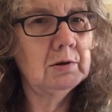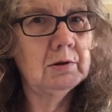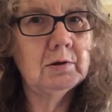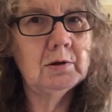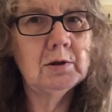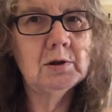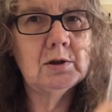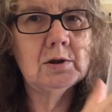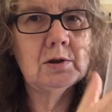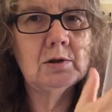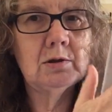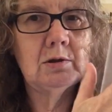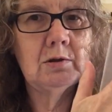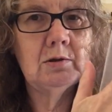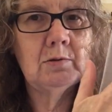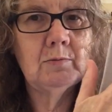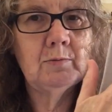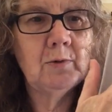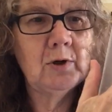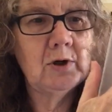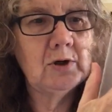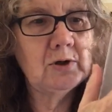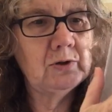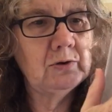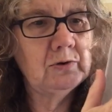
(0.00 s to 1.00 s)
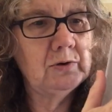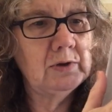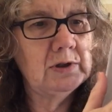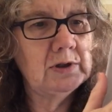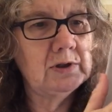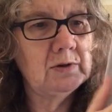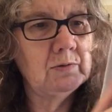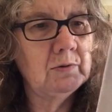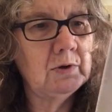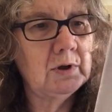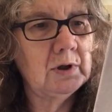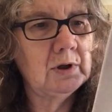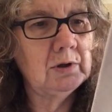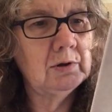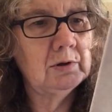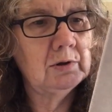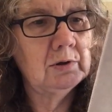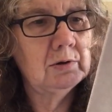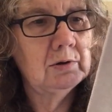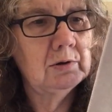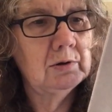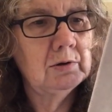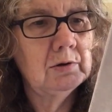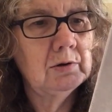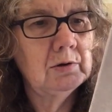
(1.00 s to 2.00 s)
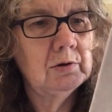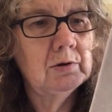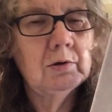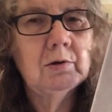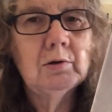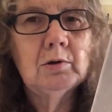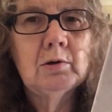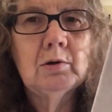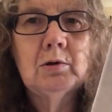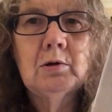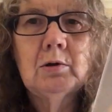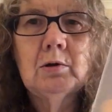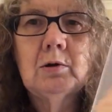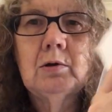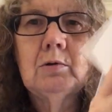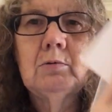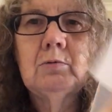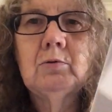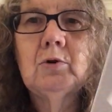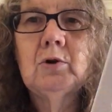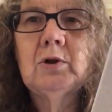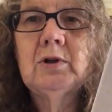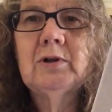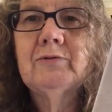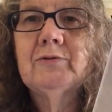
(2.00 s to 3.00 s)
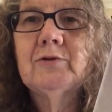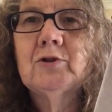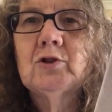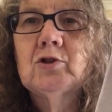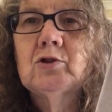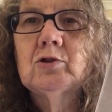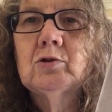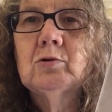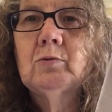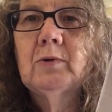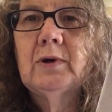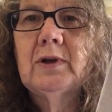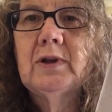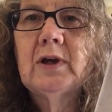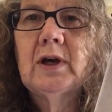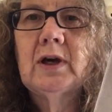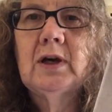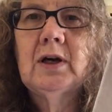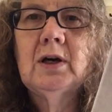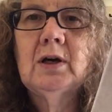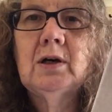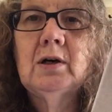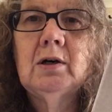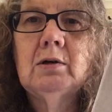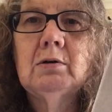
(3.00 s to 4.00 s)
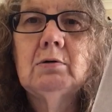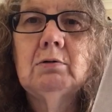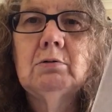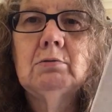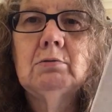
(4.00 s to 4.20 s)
I don't know, I might do this one. I'm not even sure where they are.